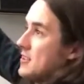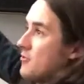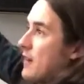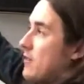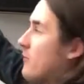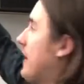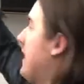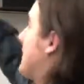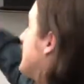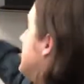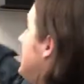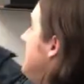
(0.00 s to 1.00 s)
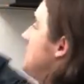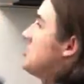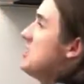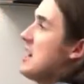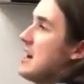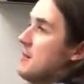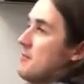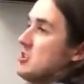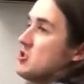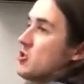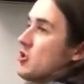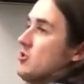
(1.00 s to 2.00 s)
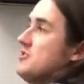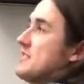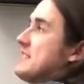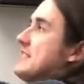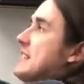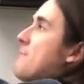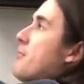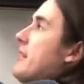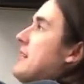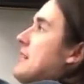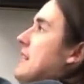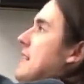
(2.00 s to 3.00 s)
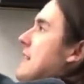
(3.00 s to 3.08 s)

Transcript: the right way, because each knob controls a separate,